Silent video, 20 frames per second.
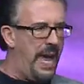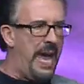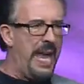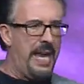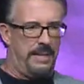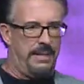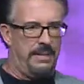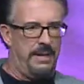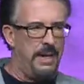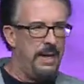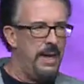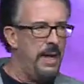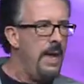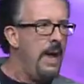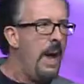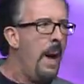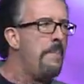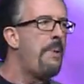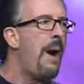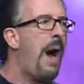of Haiti.
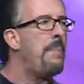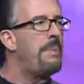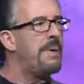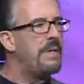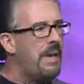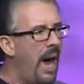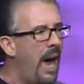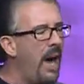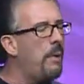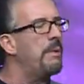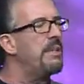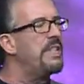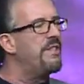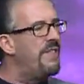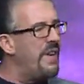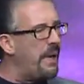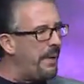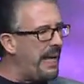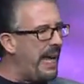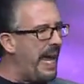Papa Doc
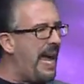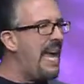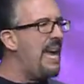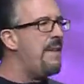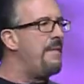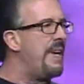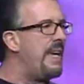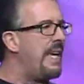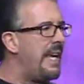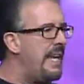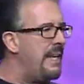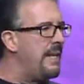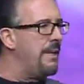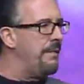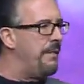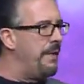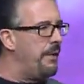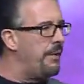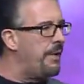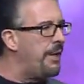was very heavy
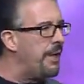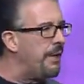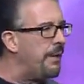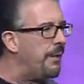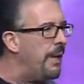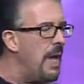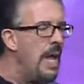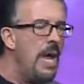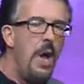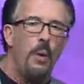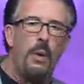into voodoo.